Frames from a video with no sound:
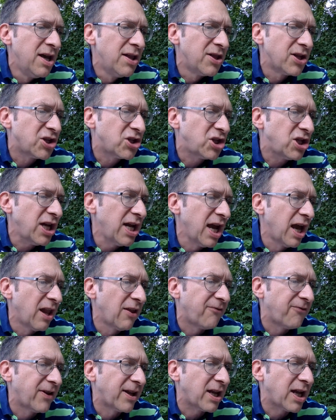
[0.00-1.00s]
The
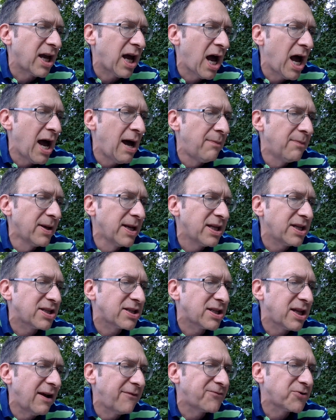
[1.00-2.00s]
she-elephant calmly
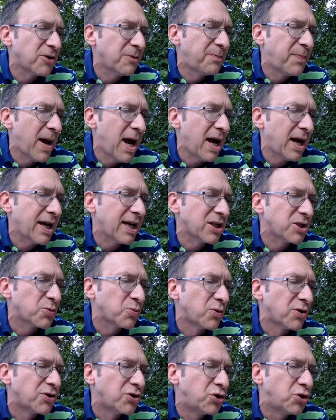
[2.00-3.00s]
stuffed her pockets
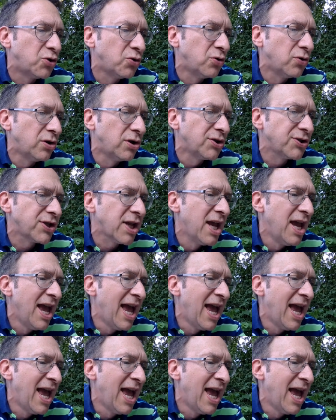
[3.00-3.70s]
with jewels,